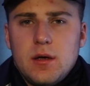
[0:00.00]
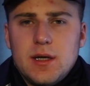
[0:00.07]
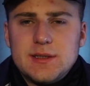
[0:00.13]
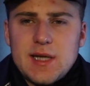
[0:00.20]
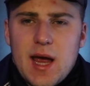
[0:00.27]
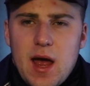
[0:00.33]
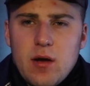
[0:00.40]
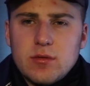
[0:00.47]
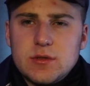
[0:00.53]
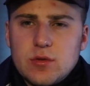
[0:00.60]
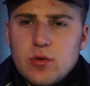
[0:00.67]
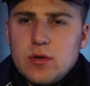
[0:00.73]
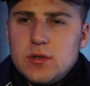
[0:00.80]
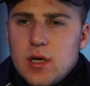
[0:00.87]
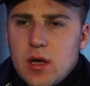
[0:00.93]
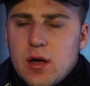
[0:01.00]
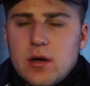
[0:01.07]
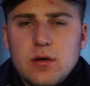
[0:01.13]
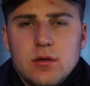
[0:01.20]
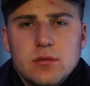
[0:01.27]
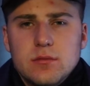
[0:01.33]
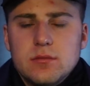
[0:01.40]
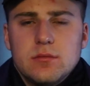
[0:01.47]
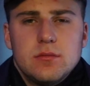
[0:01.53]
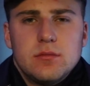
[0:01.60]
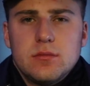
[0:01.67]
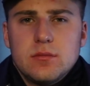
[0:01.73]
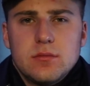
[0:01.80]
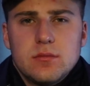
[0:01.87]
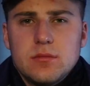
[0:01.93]
It's how it's going to go.
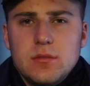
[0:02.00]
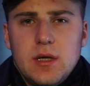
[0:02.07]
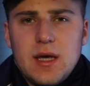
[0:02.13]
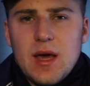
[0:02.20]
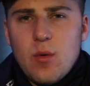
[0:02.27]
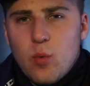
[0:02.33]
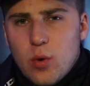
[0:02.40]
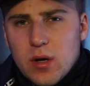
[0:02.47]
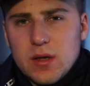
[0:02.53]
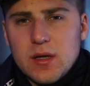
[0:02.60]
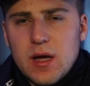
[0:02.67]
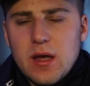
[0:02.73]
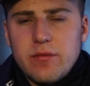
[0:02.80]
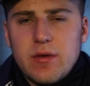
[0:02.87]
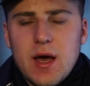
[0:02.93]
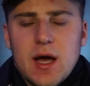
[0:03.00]
You get one life,